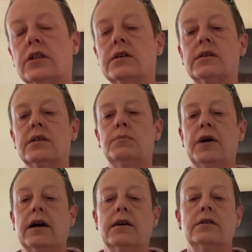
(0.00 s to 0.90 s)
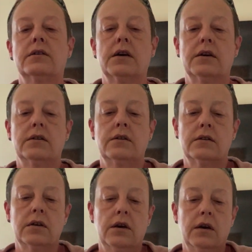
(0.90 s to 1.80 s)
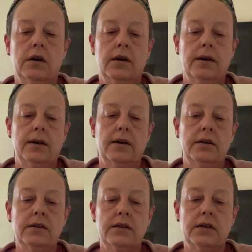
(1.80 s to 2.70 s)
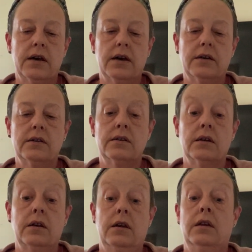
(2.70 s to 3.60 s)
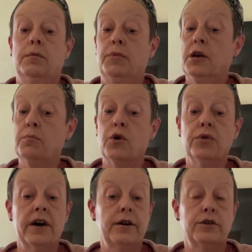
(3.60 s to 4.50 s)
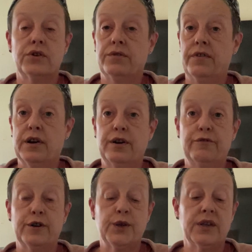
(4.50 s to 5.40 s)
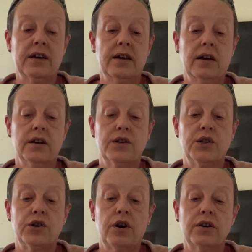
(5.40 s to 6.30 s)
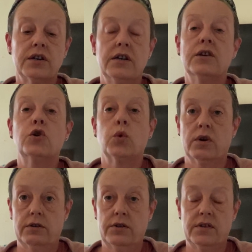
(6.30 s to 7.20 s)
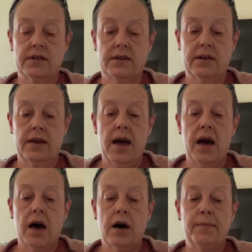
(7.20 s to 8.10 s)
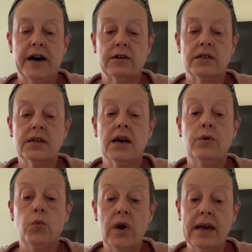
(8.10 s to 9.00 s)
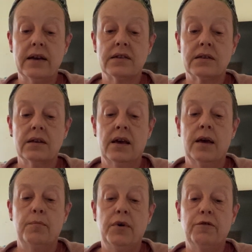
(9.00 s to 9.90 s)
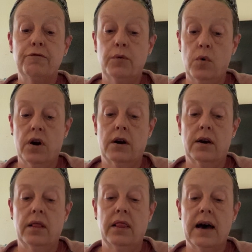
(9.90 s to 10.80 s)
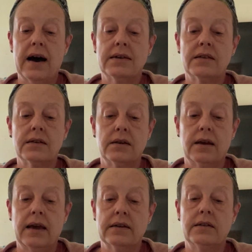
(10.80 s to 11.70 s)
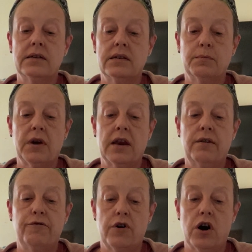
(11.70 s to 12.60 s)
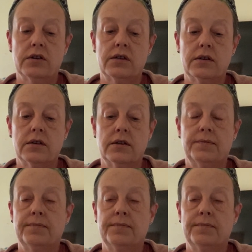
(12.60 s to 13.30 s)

this seed packet says. It says in big bold letters, the very first thing, start indoors about 10 weeks before last anticipated frost.